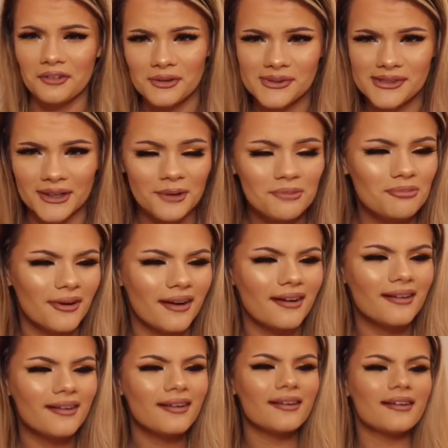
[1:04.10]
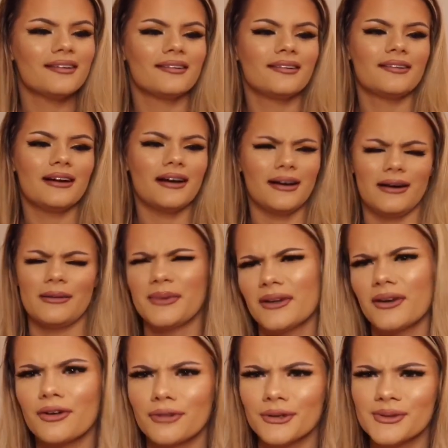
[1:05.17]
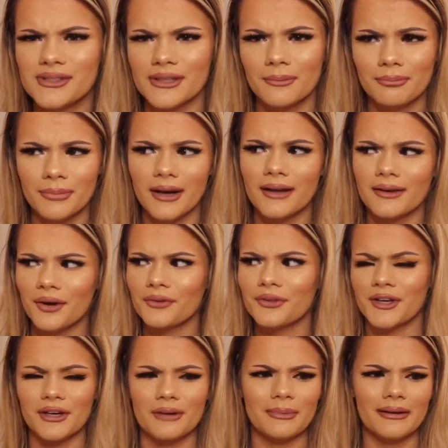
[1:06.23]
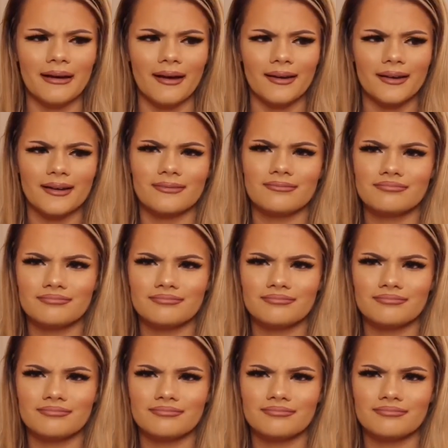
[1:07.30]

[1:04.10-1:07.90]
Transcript: gruesome, but I mean, not gruesome, but I know they're gonna be like